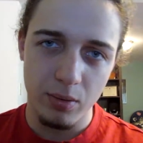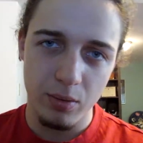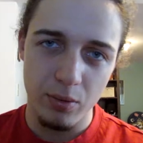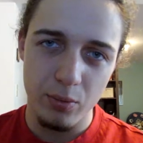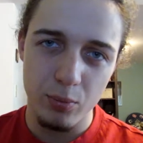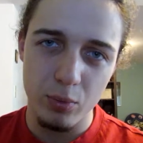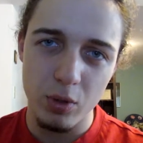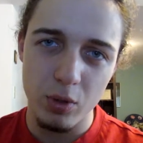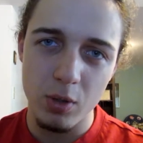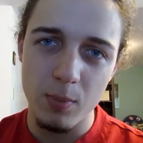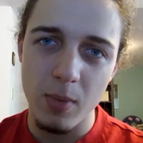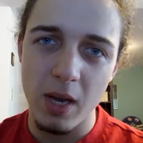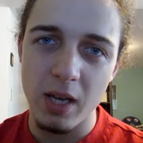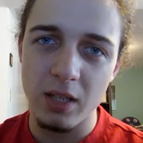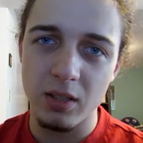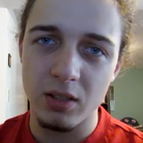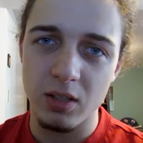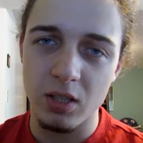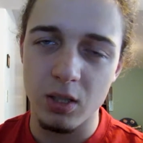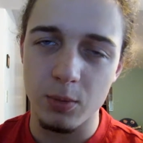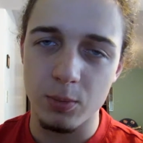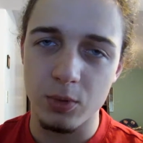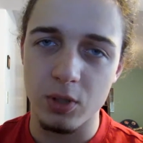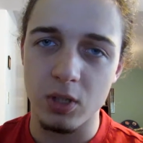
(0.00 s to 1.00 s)
three main
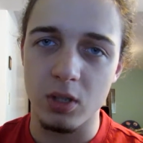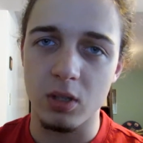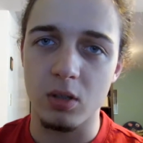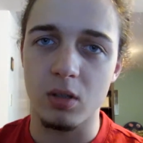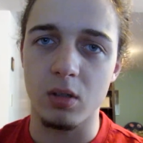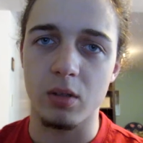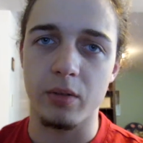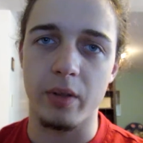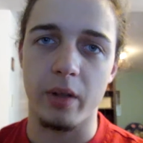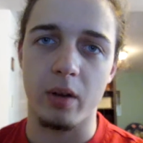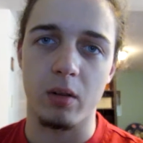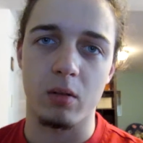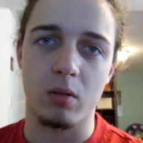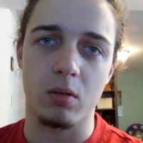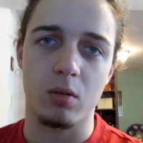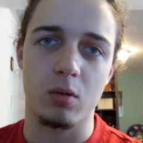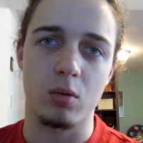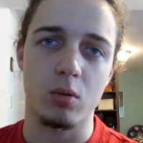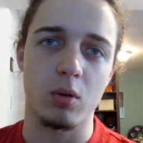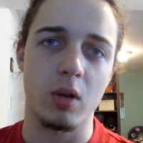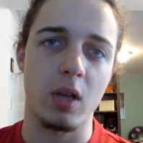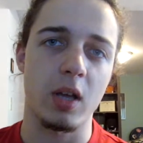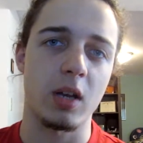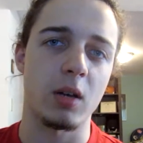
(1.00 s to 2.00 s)
tips here that'll
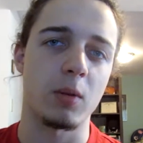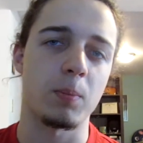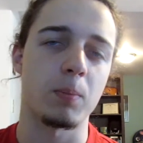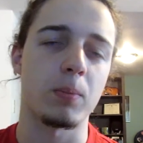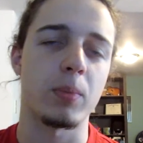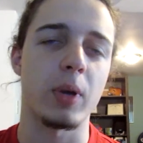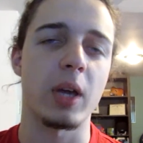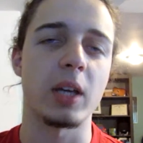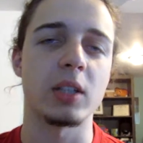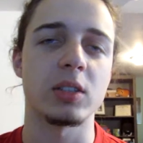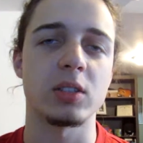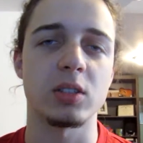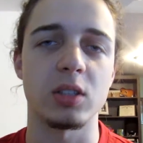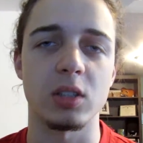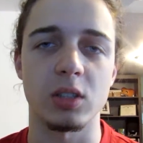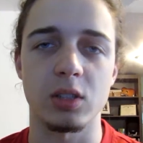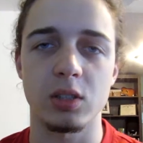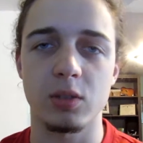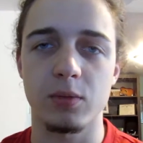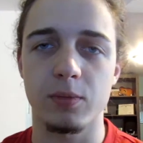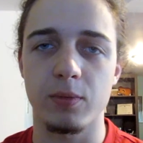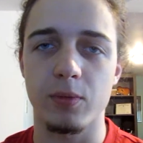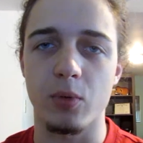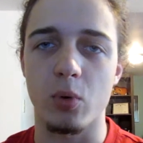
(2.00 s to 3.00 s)
create a
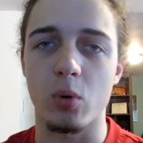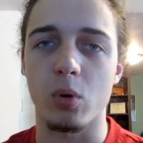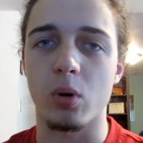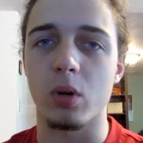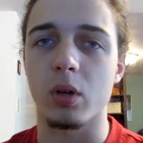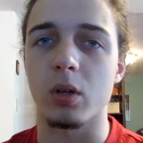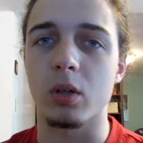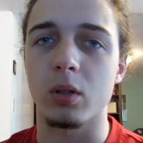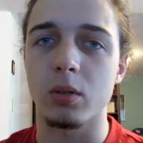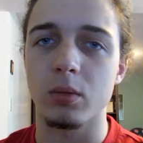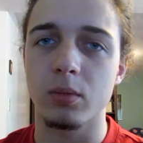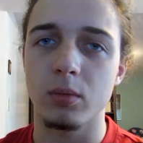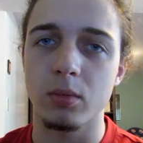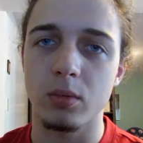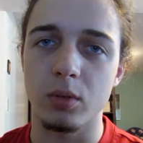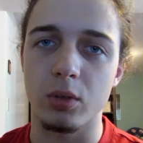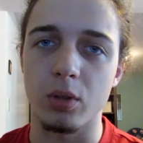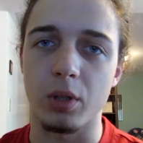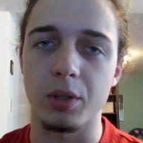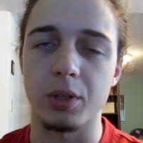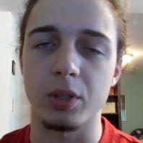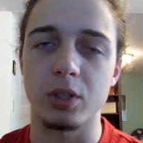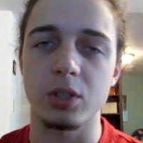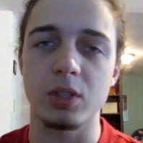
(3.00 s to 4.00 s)
basis for
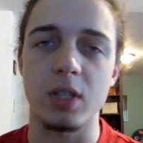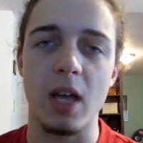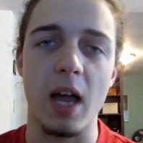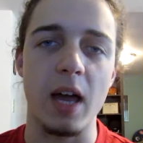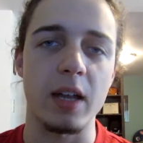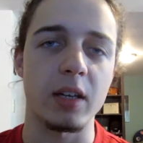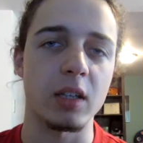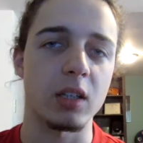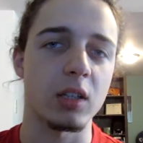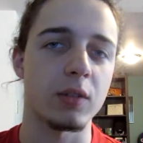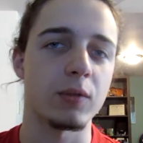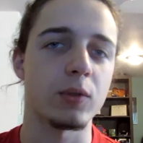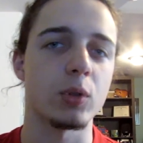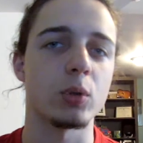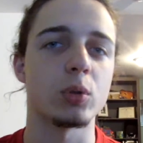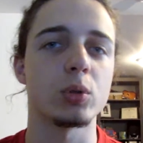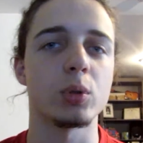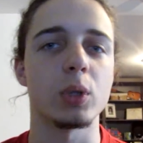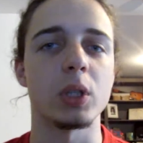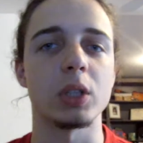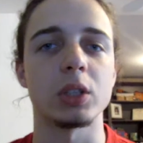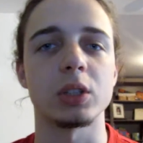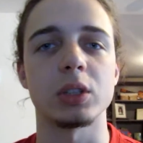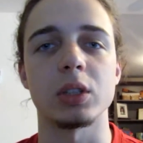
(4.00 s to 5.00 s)
your understanding of
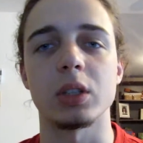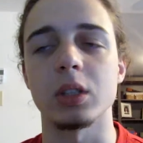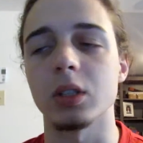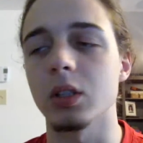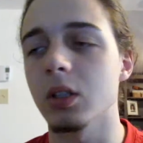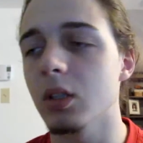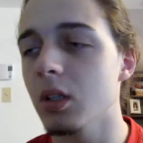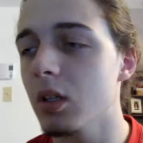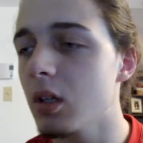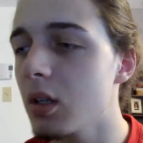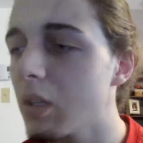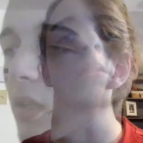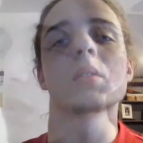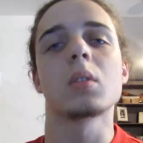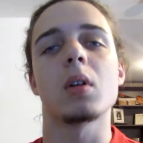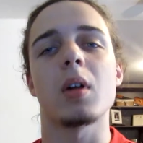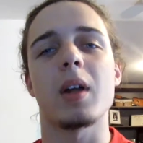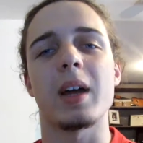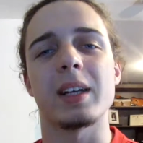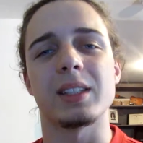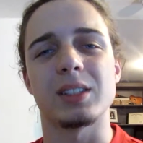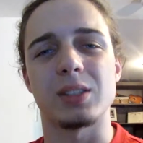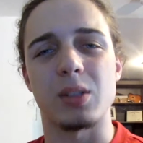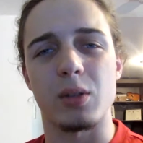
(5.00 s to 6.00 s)
nutrition. All
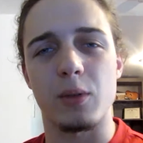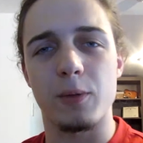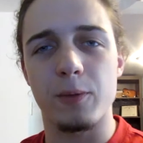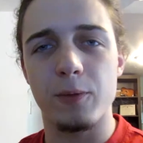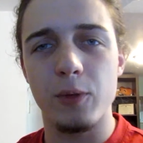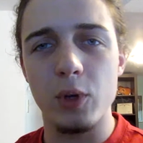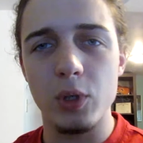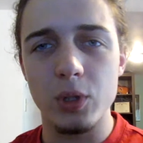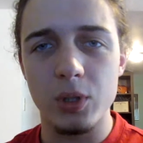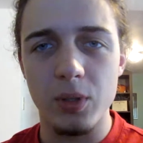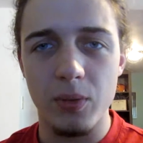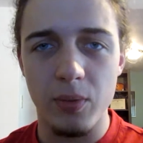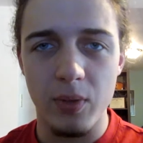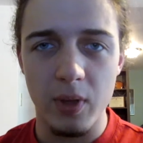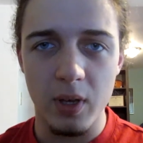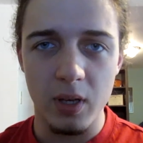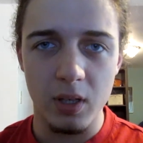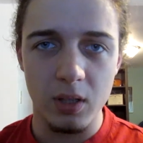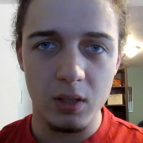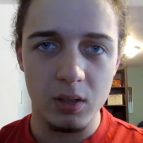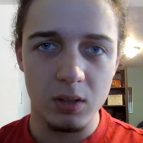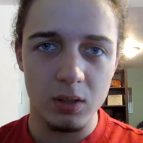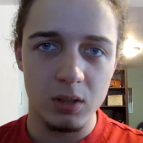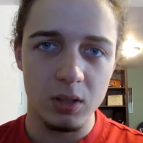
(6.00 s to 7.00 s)
right, so the first
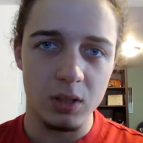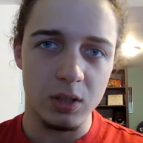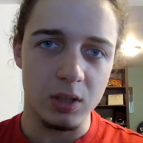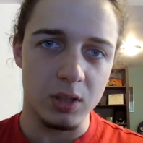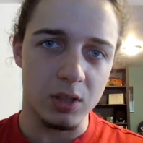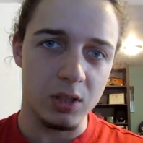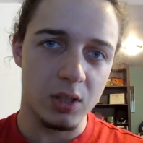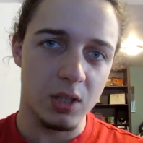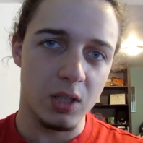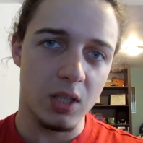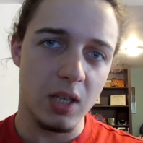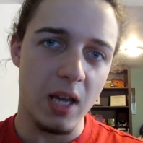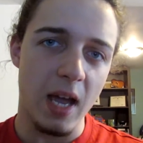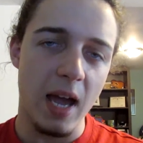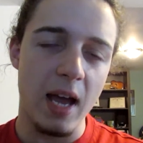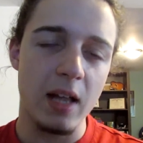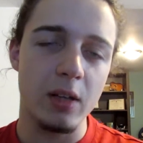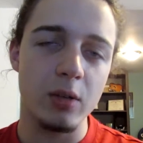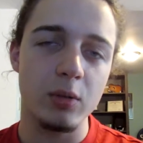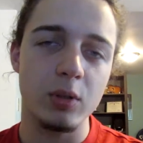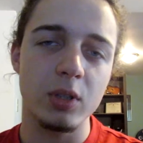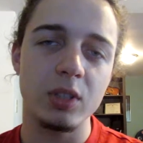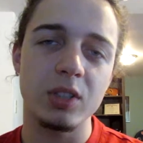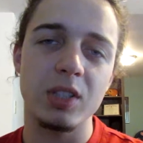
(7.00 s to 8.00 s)
thing is
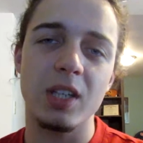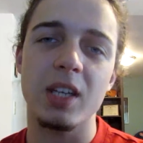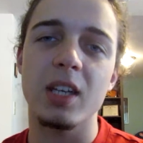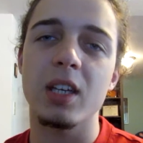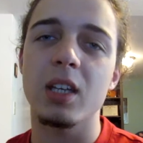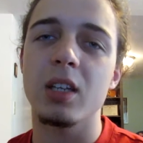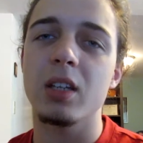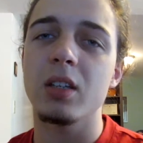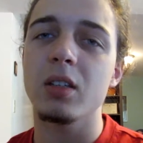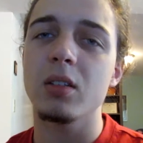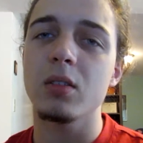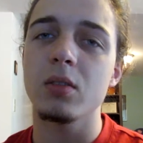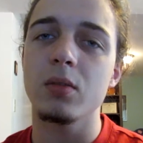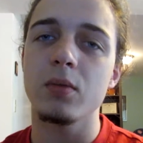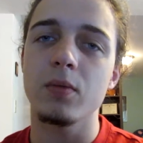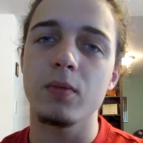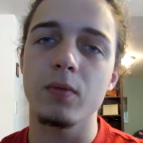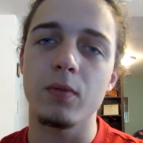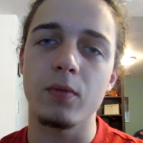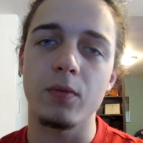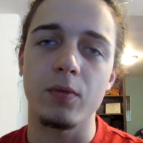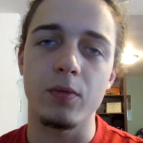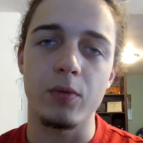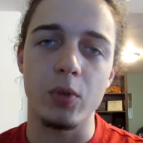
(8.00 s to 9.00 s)
calories in
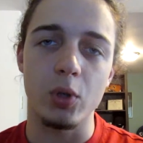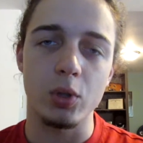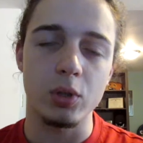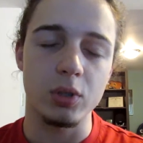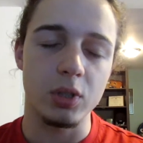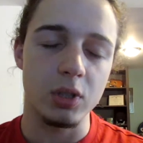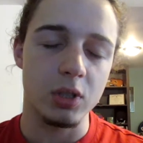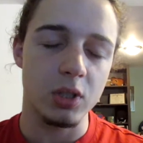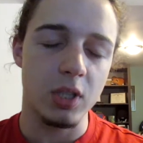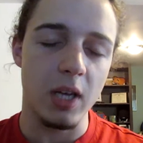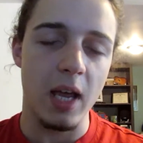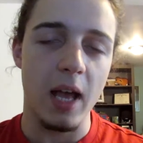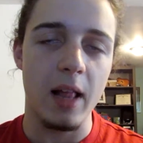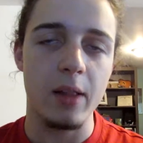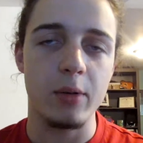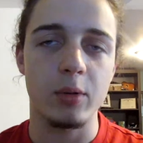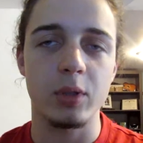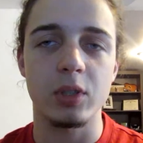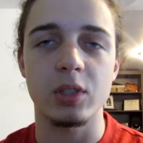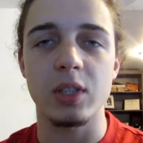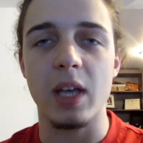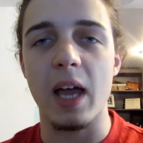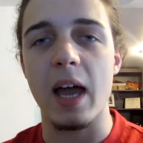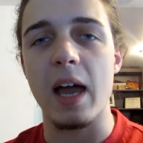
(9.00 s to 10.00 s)
versus
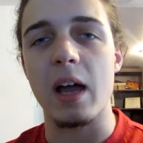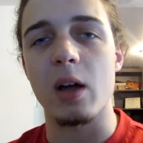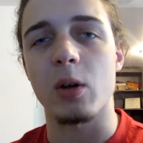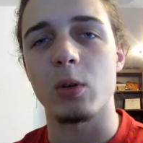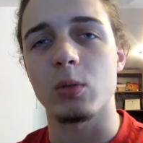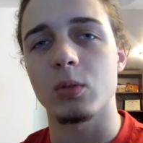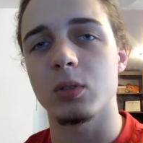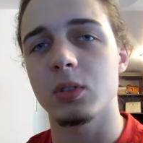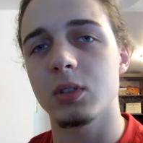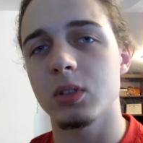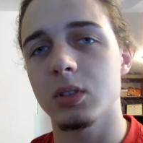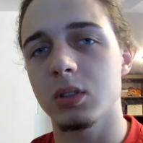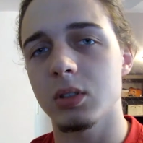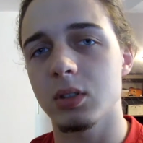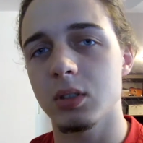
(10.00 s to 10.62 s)
calories out.